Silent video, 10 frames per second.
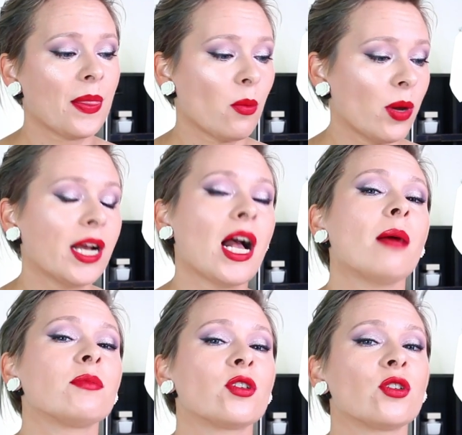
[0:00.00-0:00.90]
When it
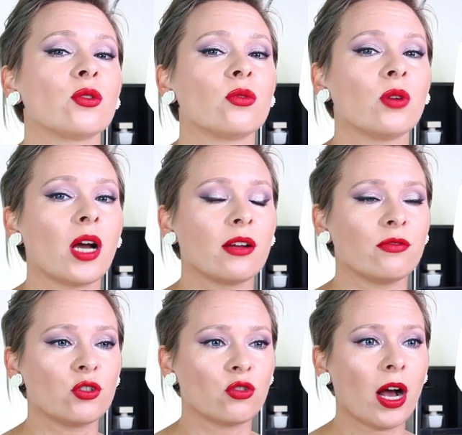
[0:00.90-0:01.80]
comes to kind
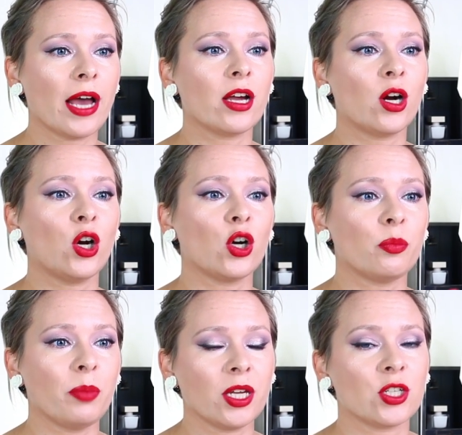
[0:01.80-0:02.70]
of dry
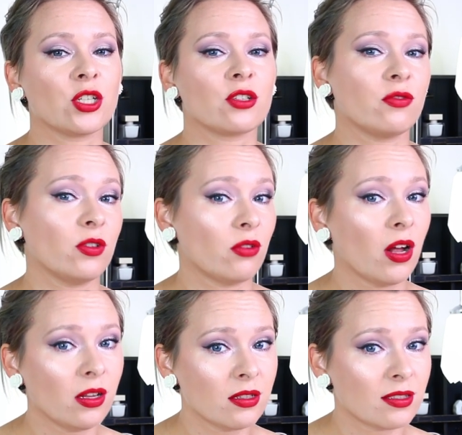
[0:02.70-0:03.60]
herbaceous
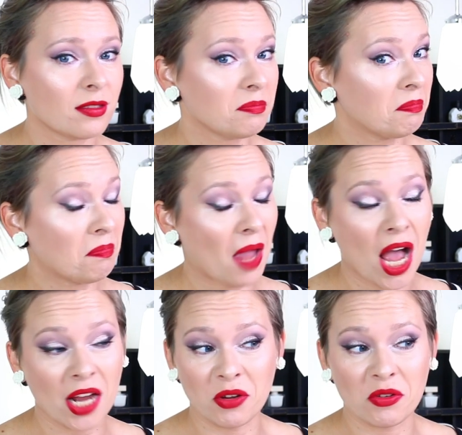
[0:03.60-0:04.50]
florals,
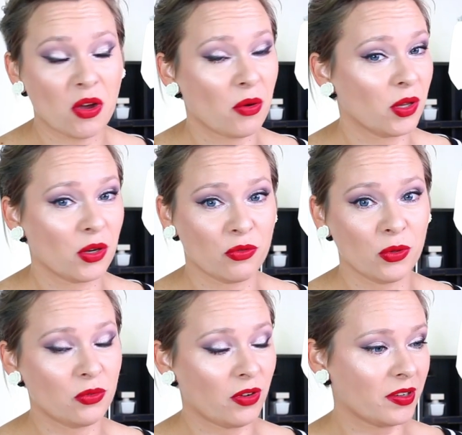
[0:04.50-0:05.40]
I don't know a lot of
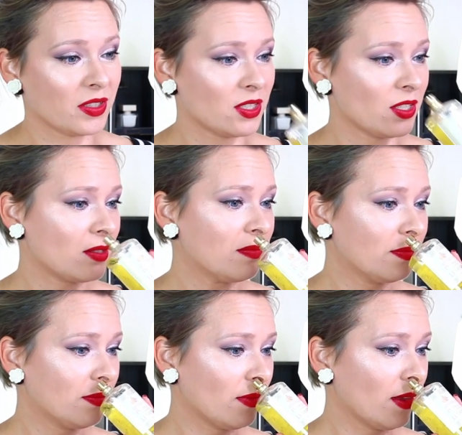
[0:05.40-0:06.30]
oud fragrances.
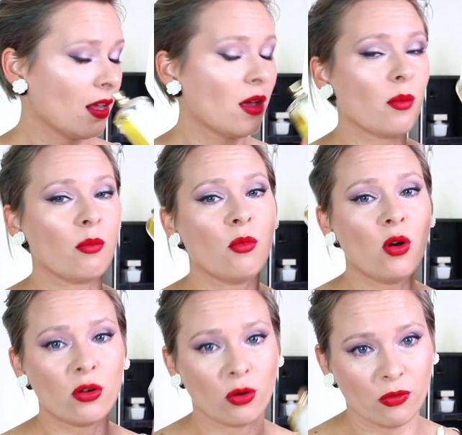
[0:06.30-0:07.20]

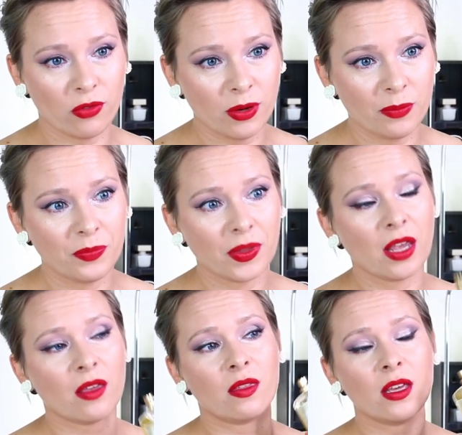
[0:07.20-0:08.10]
Moreover,
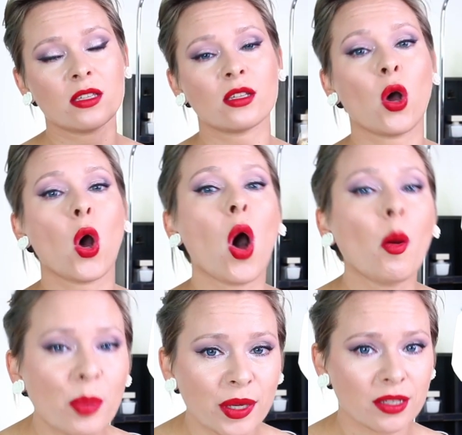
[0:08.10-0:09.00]
this
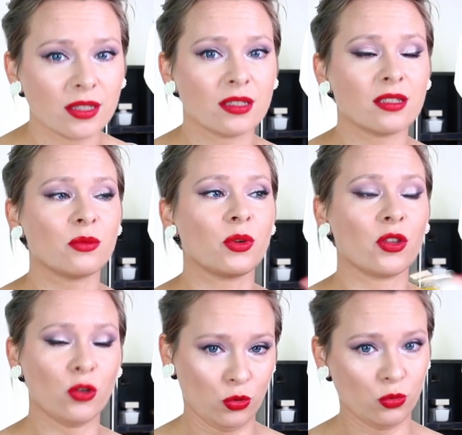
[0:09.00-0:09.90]
opens
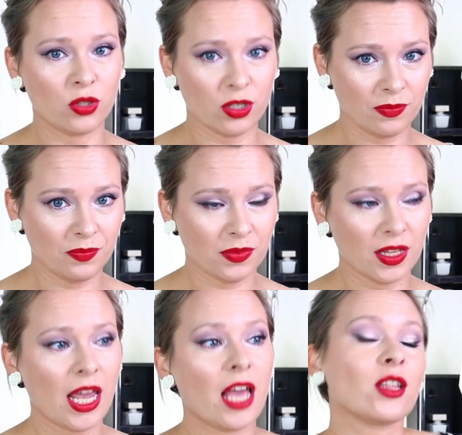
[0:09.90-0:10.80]
with oud
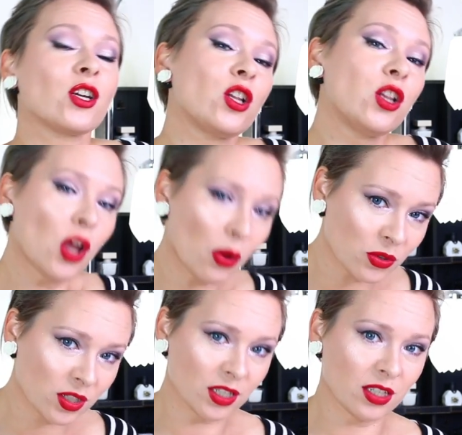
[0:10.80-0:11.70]
and
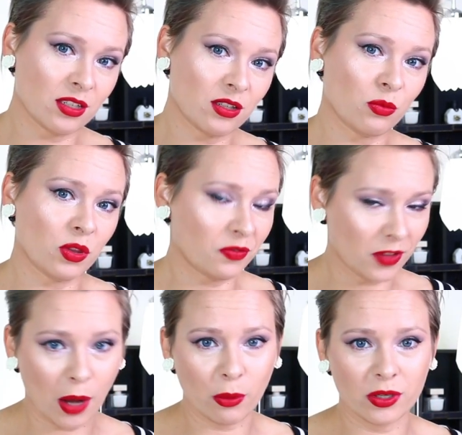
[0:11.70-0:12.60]
closes with
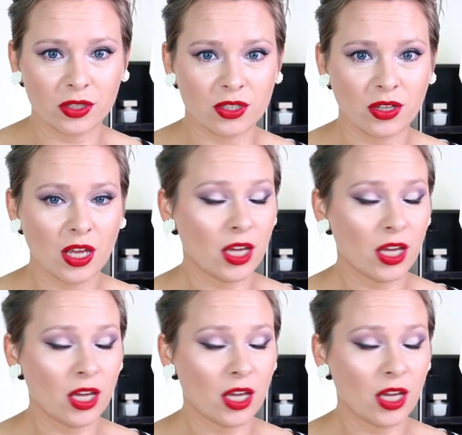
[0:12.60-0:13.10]
flowers.